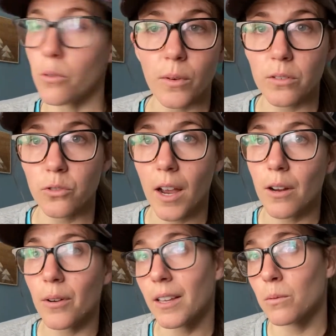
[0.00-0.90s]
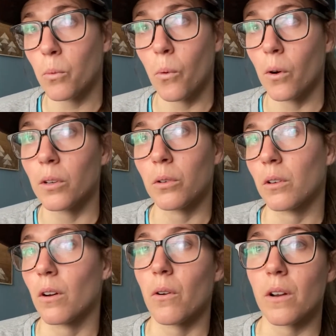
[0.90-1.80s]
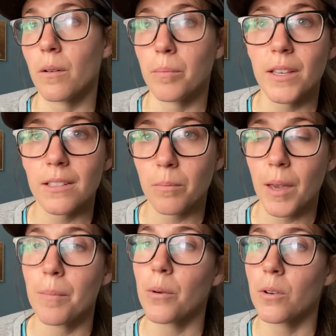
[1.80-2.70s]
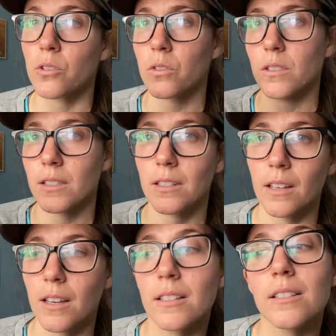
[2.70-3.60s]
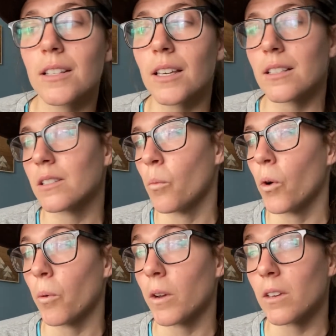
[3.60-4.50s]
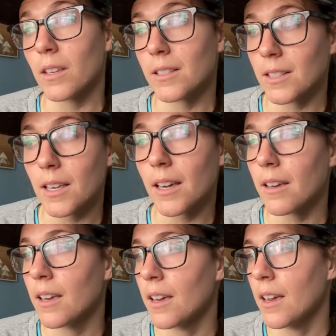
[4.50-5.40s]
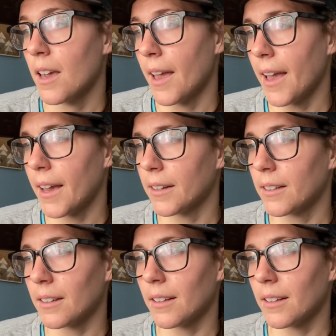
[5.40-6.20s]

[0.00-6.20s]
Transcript: dry erase board or a piece of paper and just stick it somewhere where you can see it. And